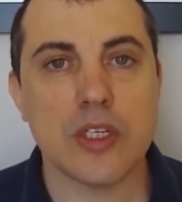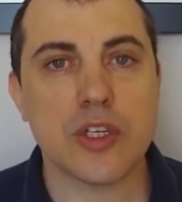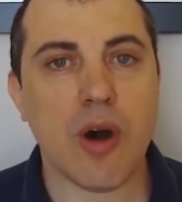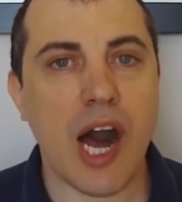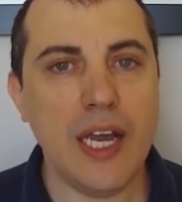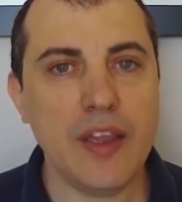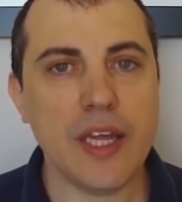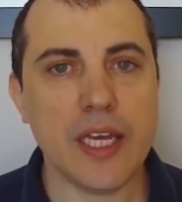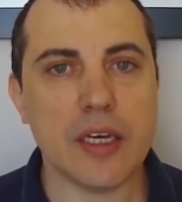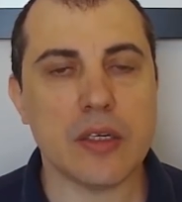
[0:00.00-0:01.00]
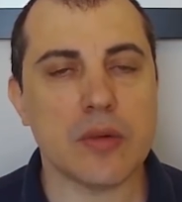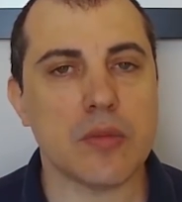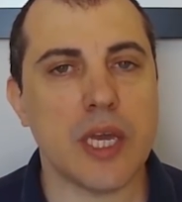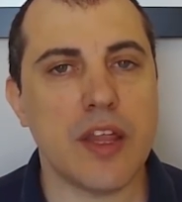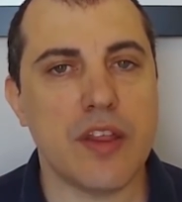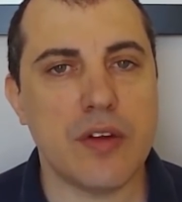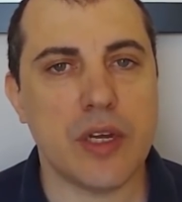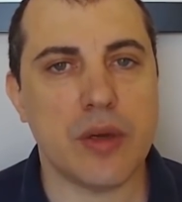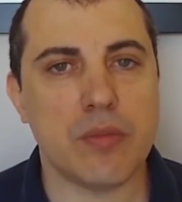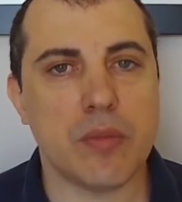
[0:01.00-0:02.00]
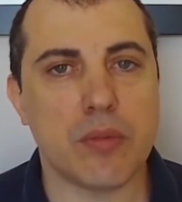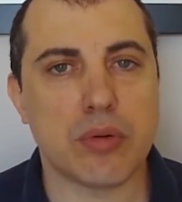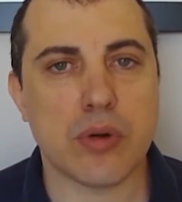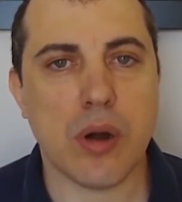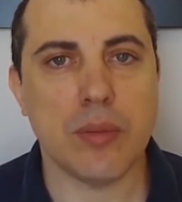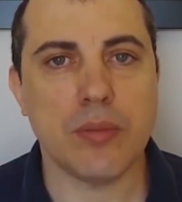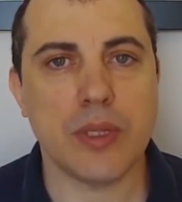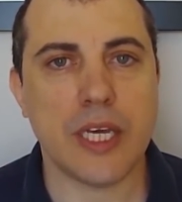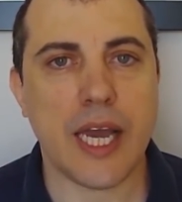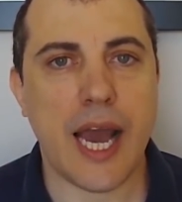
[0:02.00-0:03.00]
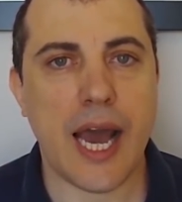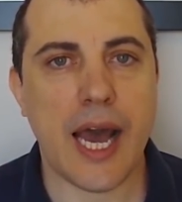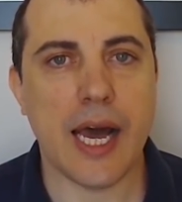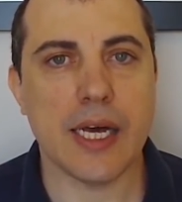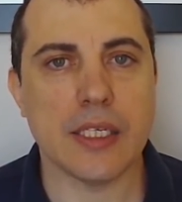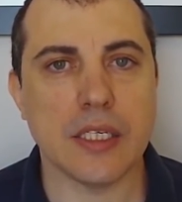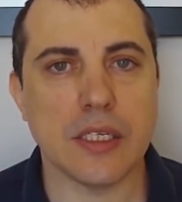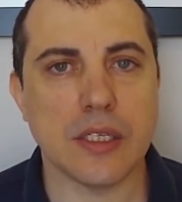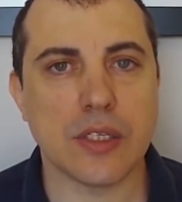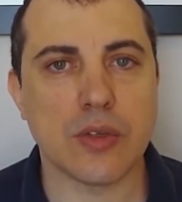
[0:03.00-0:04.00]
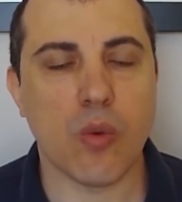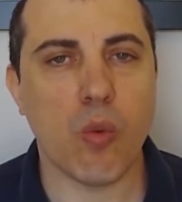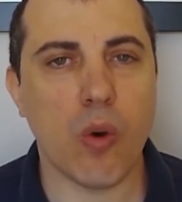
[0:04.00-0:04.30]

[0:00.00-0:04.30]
So I think Ethereum probably has